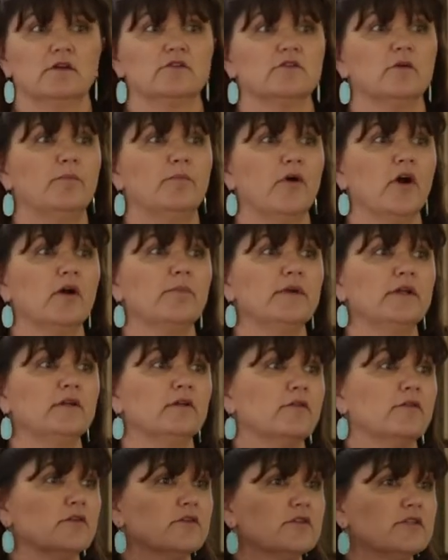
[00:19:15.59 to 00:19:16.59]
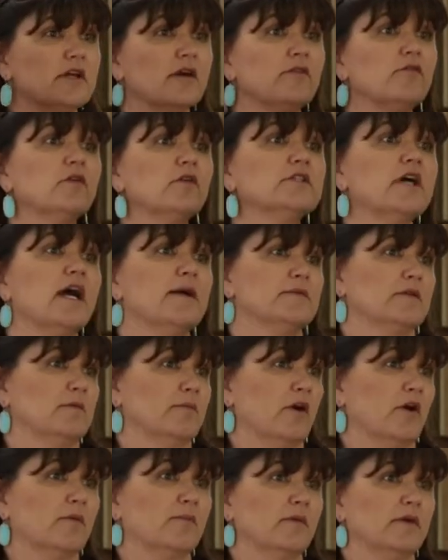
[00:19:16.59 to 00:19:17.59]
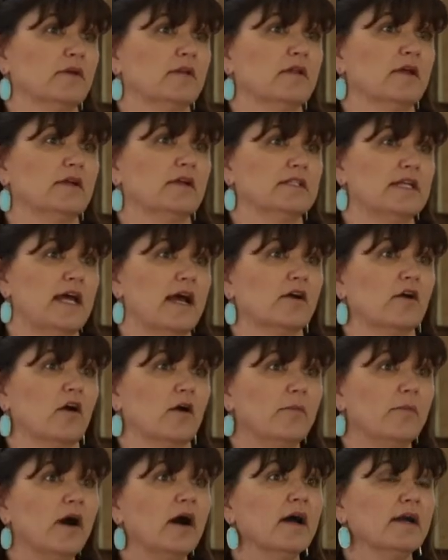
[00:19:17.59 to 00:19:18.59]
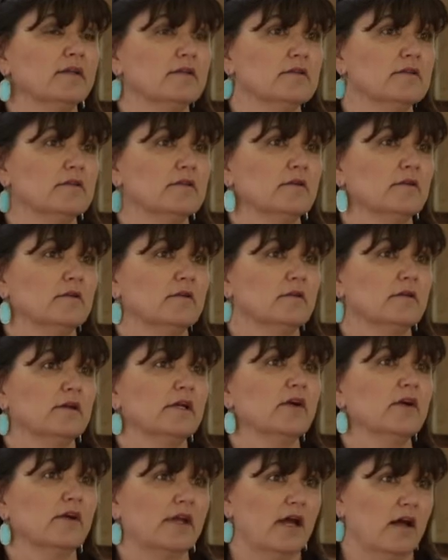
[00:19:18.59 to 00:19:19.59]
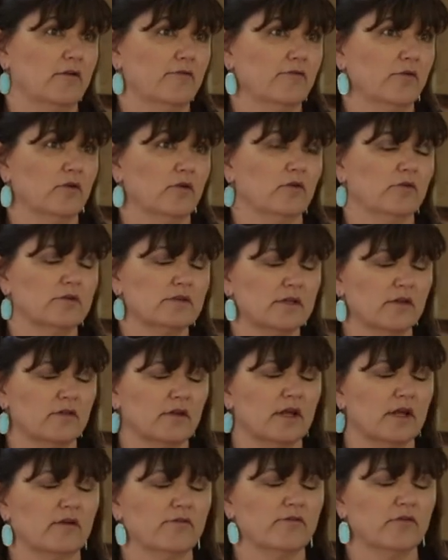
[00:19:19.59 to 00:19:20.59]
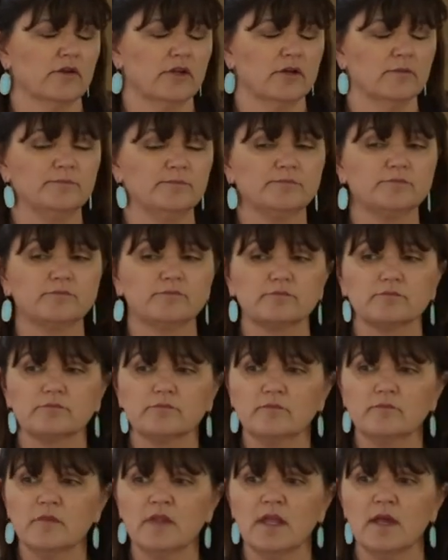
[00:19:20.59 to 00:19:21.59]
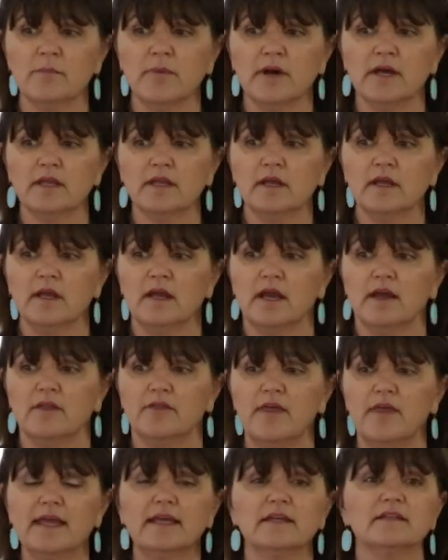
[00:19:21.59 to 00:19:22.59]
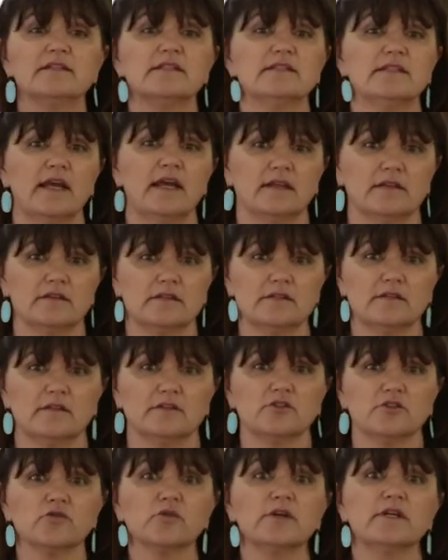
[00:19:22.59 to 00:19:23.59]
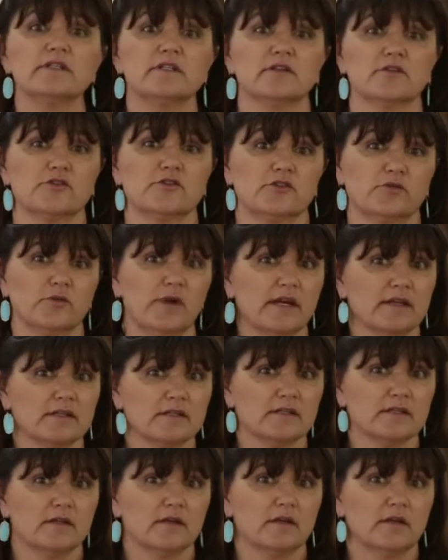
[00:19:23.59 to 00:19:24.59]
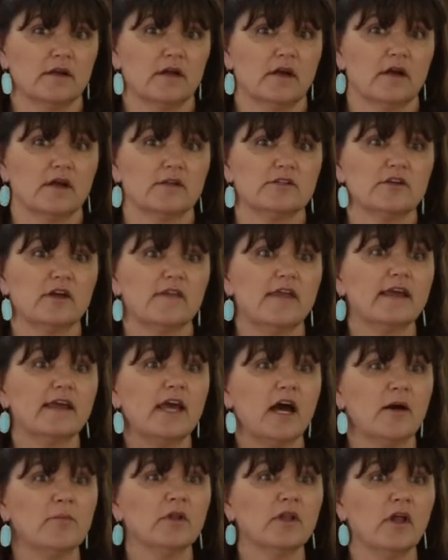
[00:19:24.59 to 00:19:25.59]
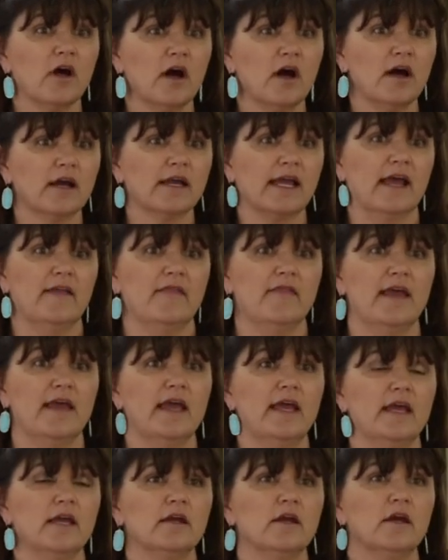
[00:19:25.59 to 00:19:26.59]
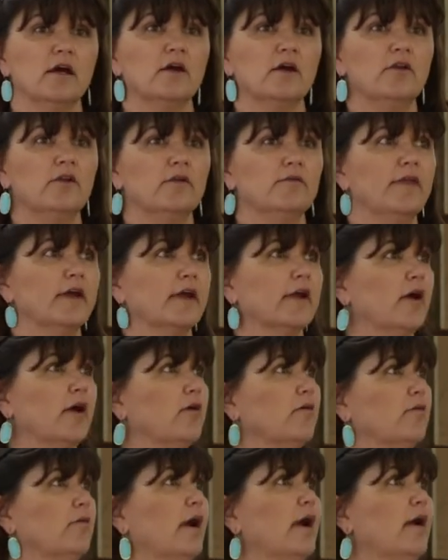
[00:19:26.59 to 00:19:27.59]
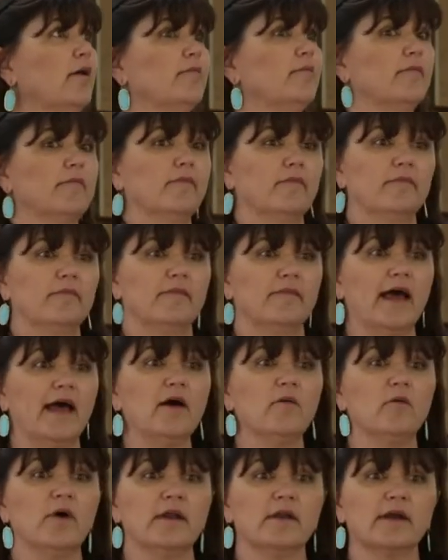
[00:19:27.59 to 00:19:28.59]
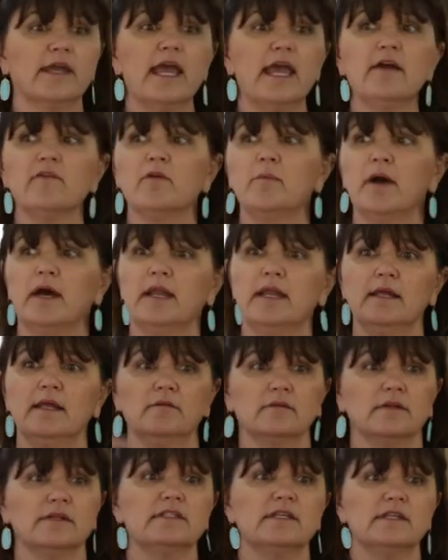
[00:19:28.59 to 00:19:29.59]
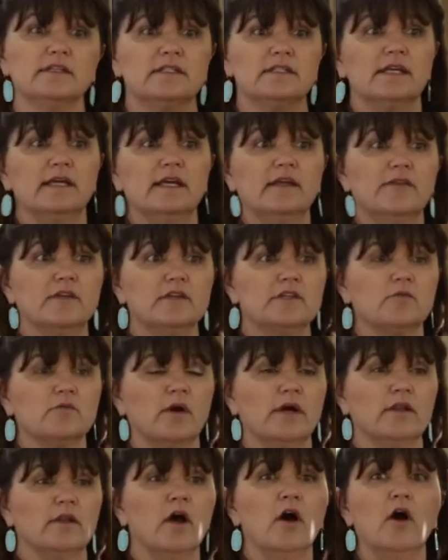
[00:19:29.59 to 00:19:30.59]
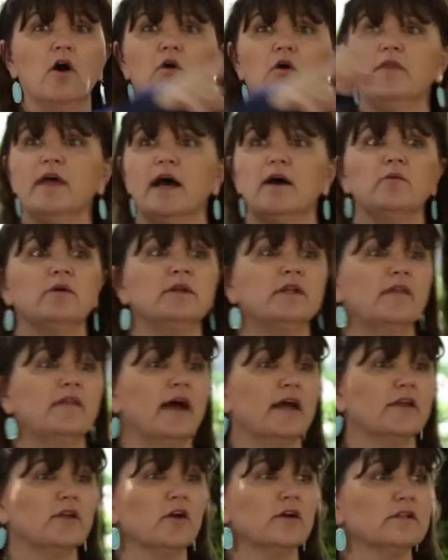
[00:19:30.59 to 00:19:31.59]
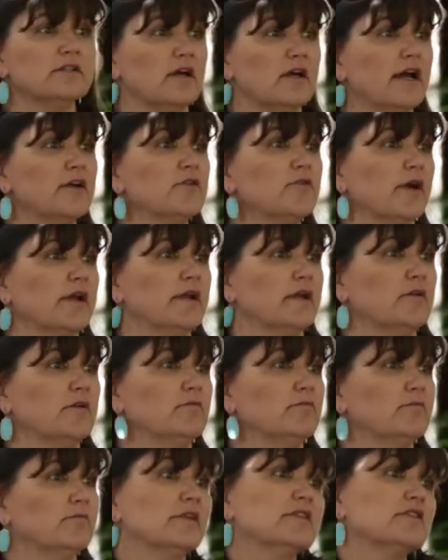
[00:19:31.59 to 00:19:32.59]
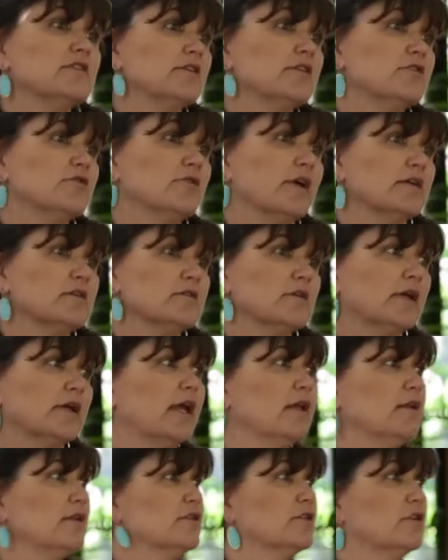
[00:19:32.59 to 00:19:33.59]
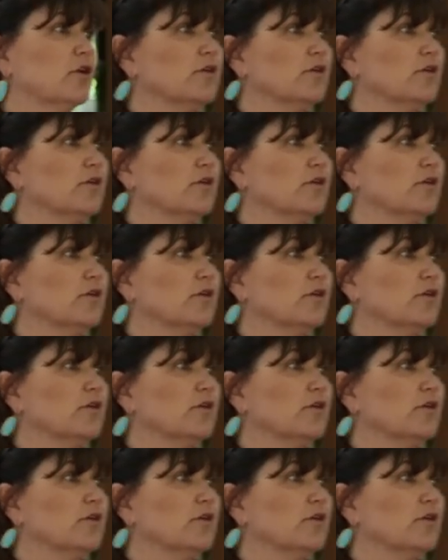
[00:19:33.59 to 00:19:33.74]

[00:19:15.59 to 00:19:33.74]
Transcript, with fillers: So bark beetle, and there's several types of bark beetle that attack our pines here in California, or Southern California, but they can sense the trees that are stressed. So they come along and they they go, ah, that one, okay everybody, let's hit, hit this one. Oh, that one in that yard's hydrated. It's not stressed. Okay, let's